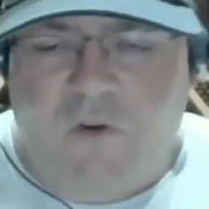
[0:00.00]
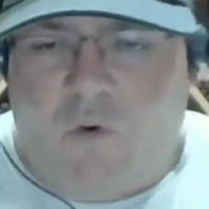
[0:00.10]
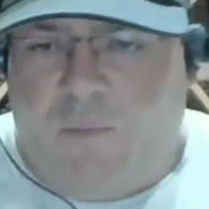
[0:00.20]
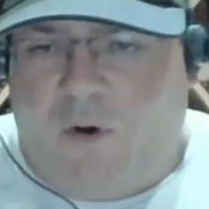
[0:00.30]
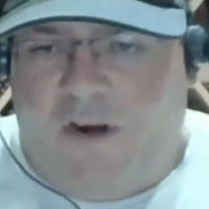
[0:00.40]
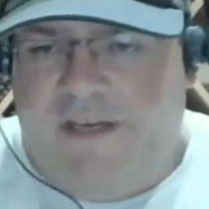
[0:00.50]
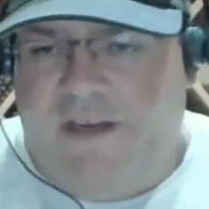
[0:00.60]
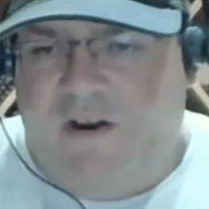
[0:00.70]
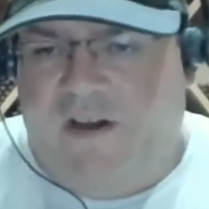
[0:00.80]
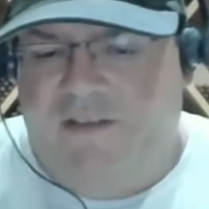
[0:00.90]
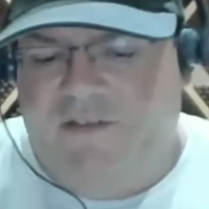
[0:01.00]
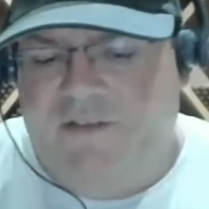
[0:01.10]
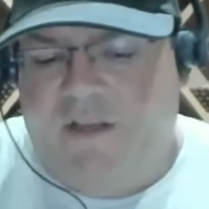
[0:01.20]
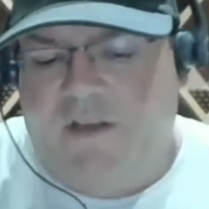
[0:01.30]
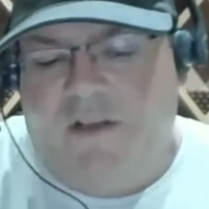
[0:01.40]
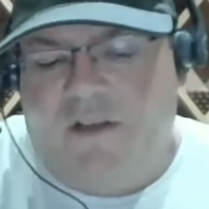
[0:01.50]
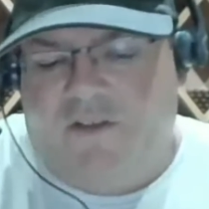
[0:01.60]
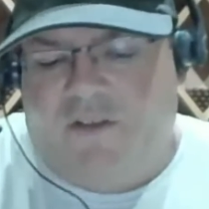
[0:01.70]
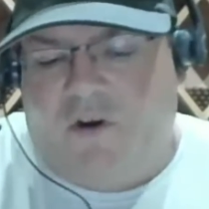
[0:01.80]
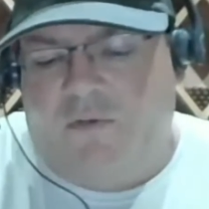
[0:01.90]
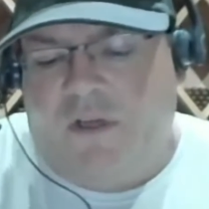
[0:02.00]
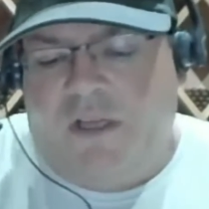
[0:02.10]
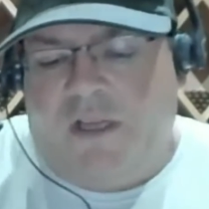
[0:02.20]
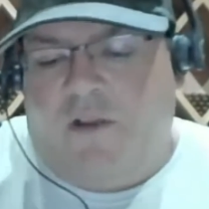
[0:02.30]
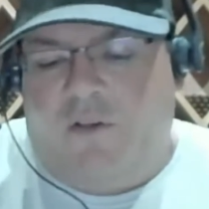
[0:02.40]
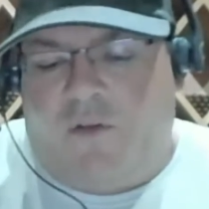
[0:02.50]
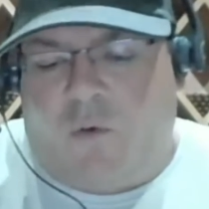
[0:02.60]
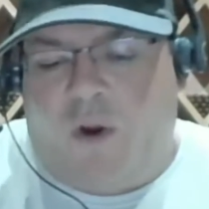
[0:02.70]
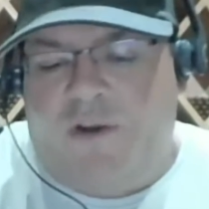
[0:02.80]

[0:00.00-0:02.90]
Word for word: or marketing cost. So the way